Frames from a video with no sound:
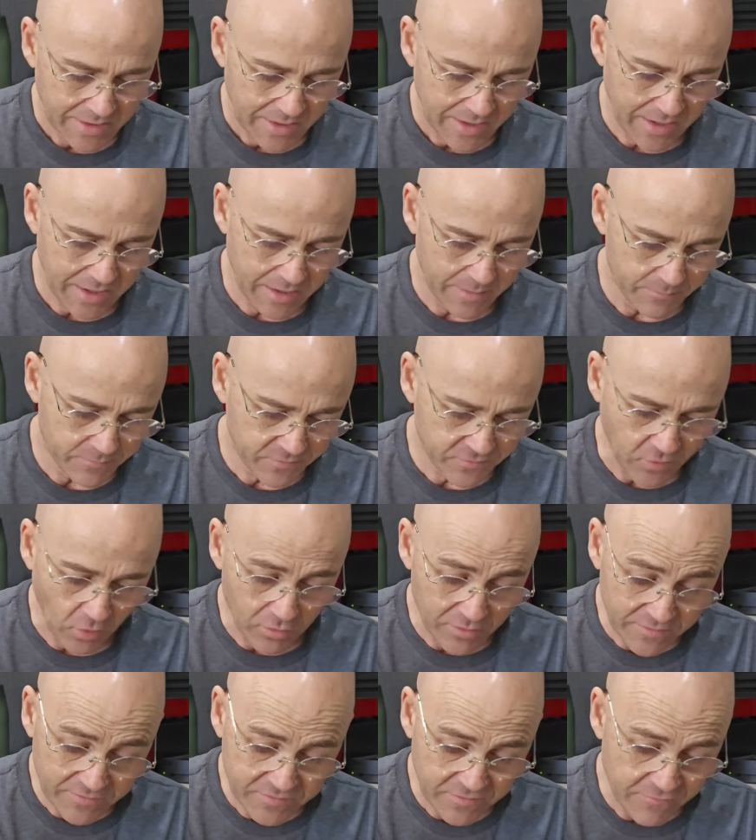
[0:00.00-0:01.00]

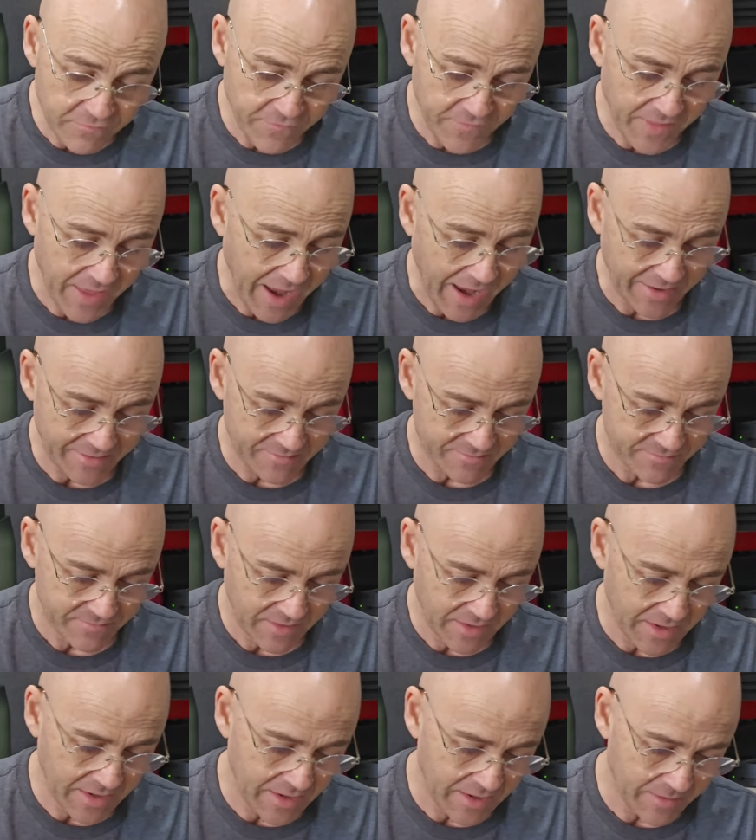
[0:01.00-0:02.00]
So listen for that.
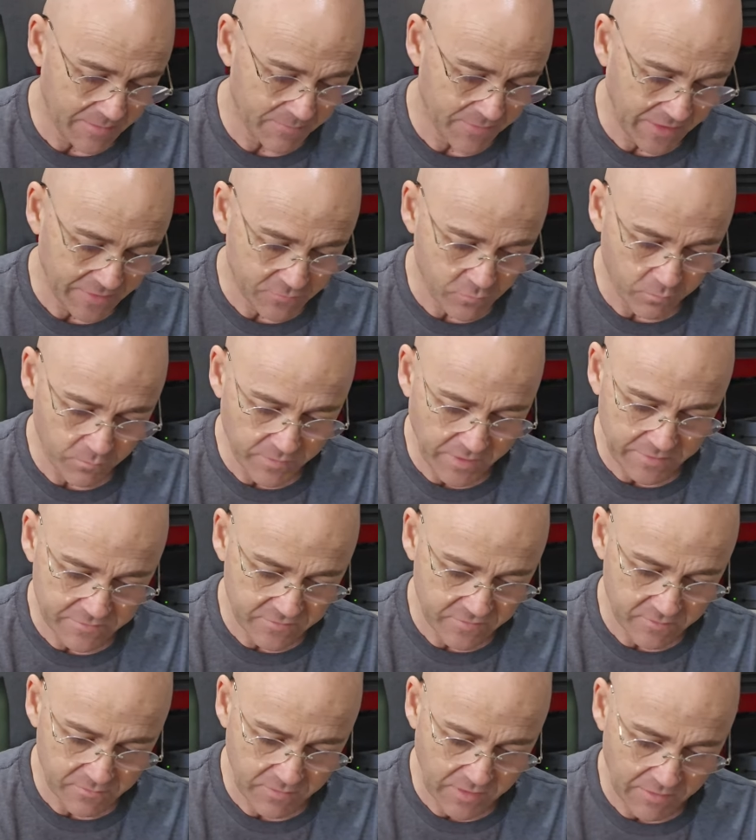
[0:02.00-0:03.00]

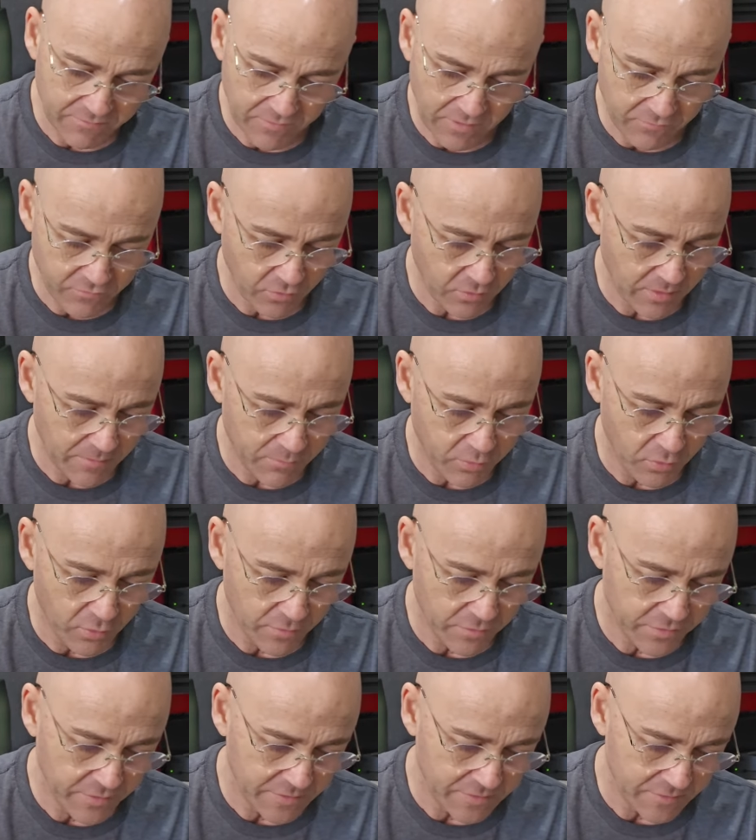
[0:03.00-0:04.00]
That's a very
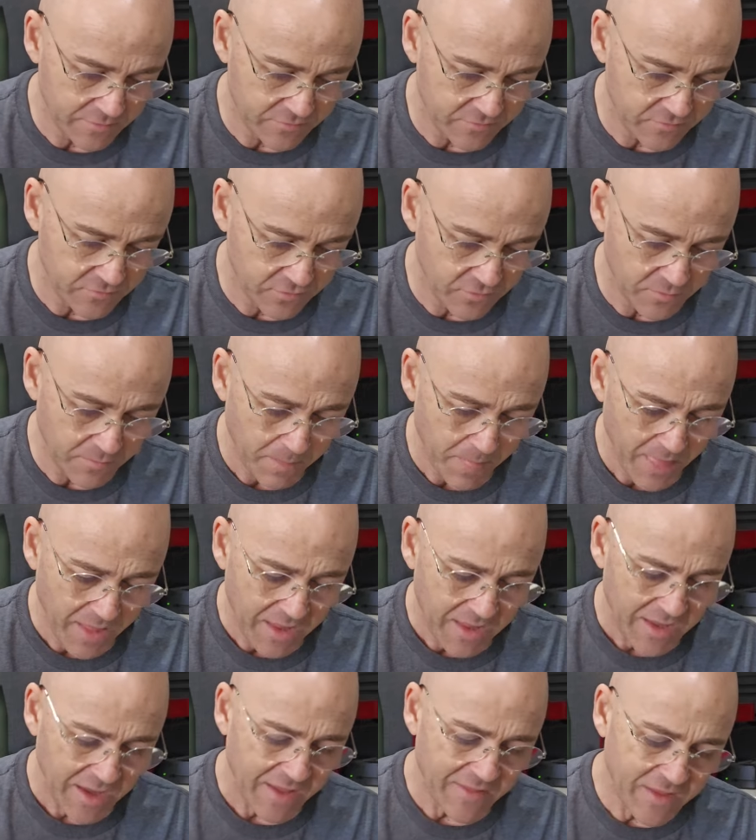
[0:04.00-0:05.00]
important thing to listen to.
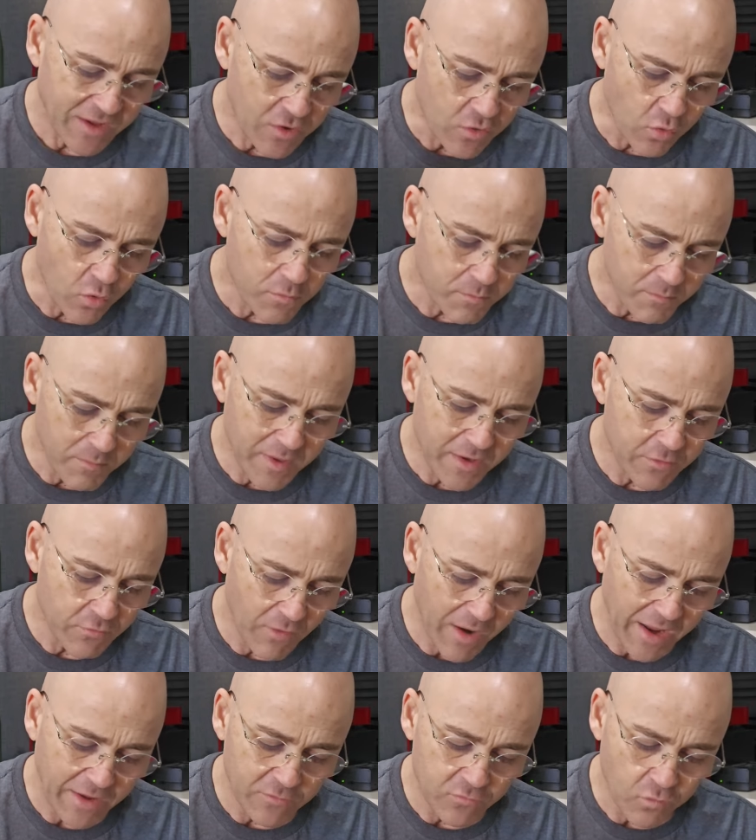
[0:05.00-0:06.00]
And then good
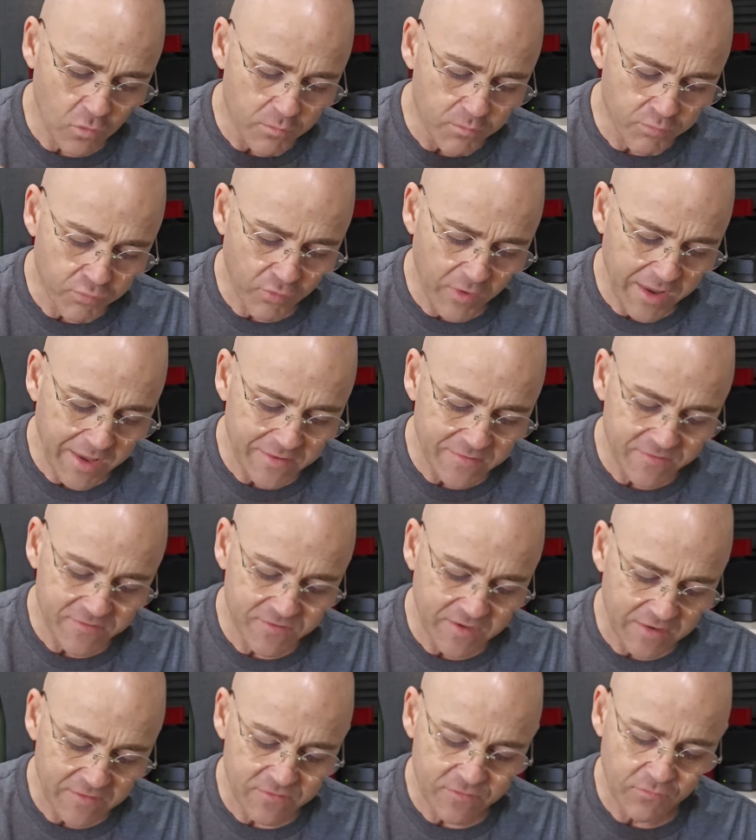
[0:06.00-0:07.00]
mid-range will bring a
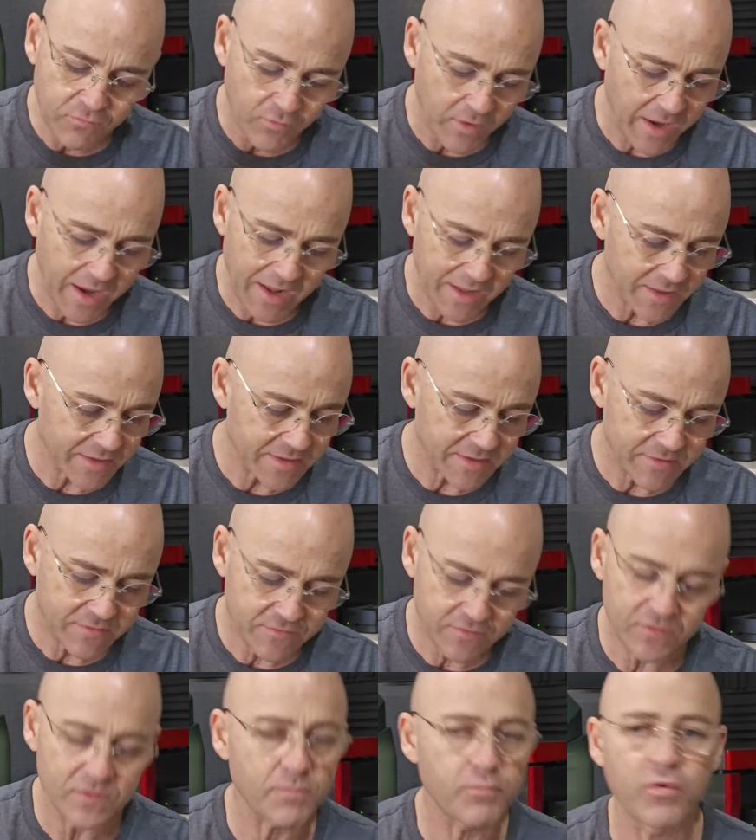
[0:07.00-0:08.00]
sense of reality
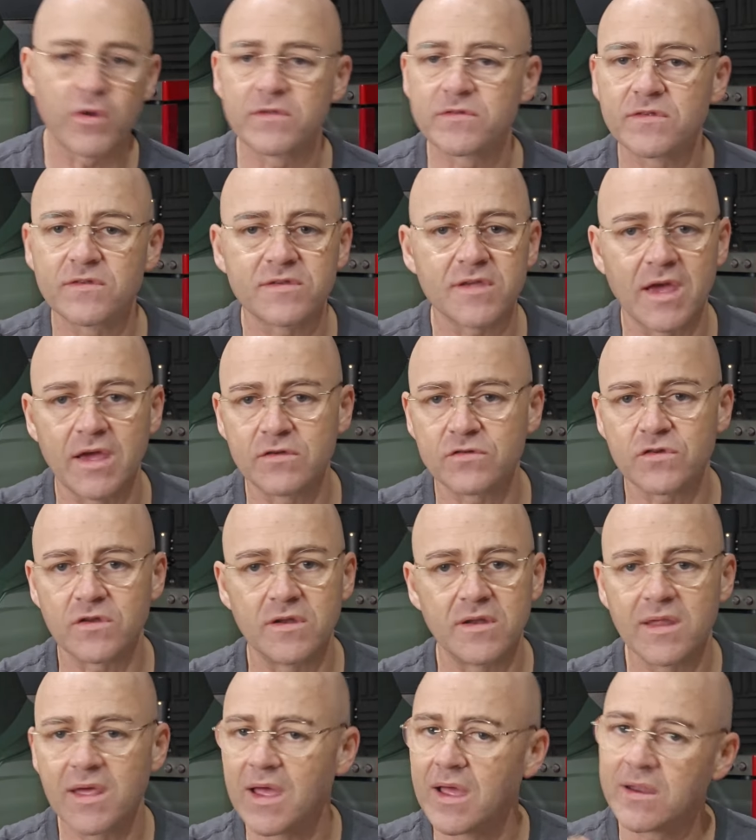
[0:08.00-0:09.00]
to the
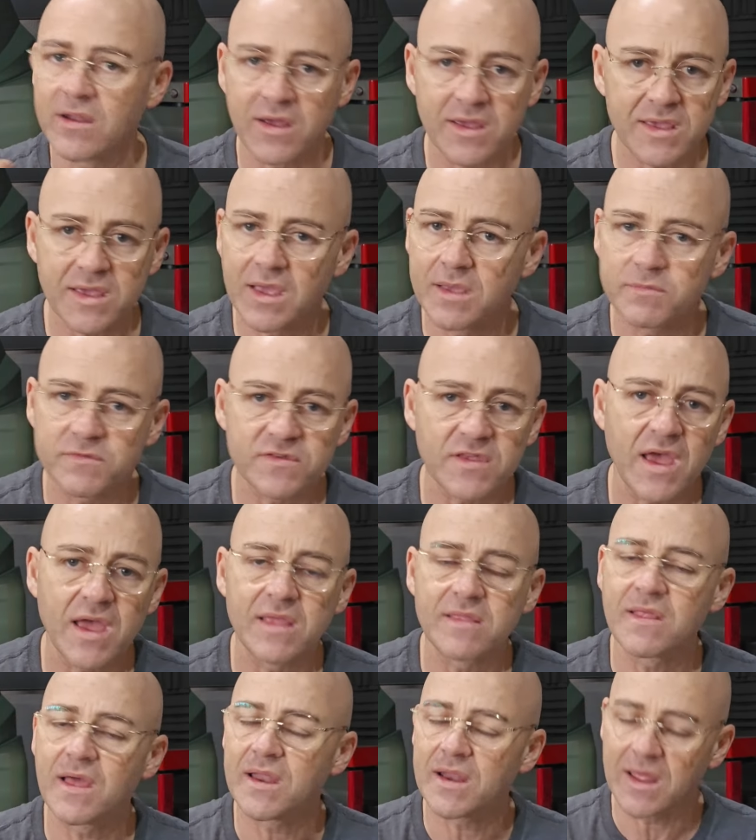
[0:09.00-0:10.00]
presentation. And I keep
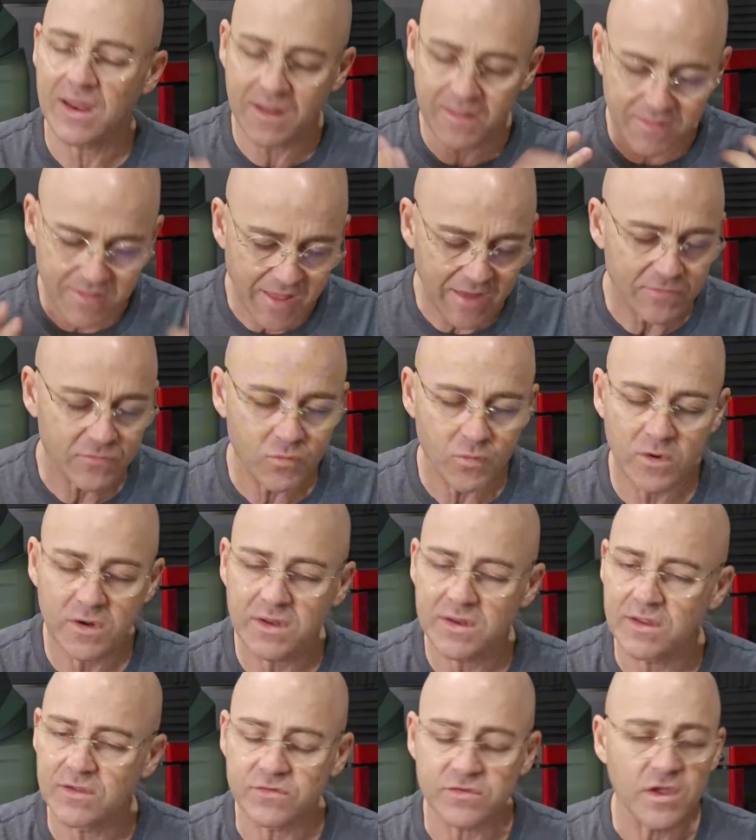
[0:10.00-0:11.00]
saying that, and that's what
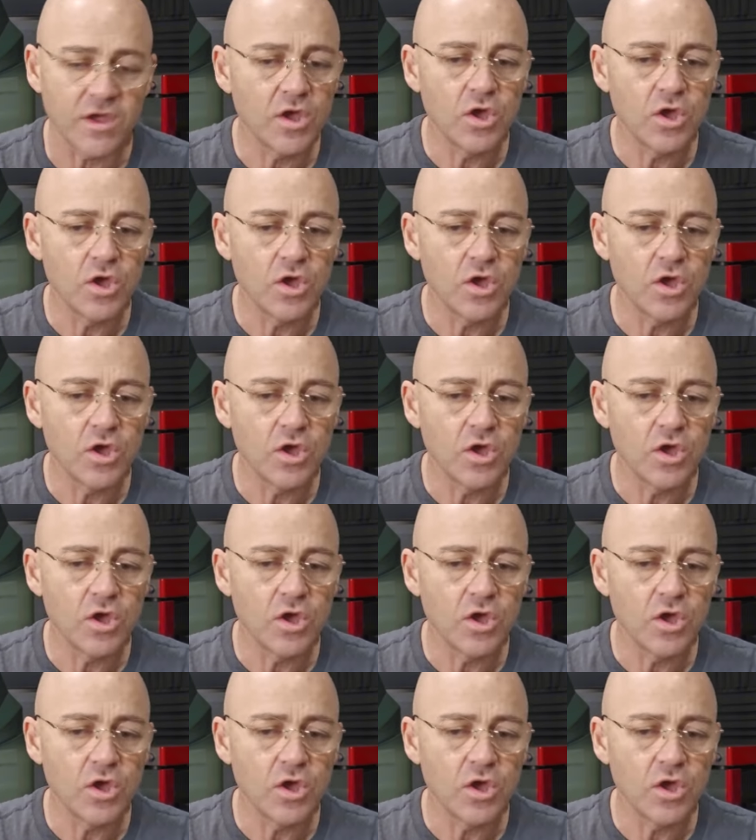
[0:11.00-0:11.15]
it is.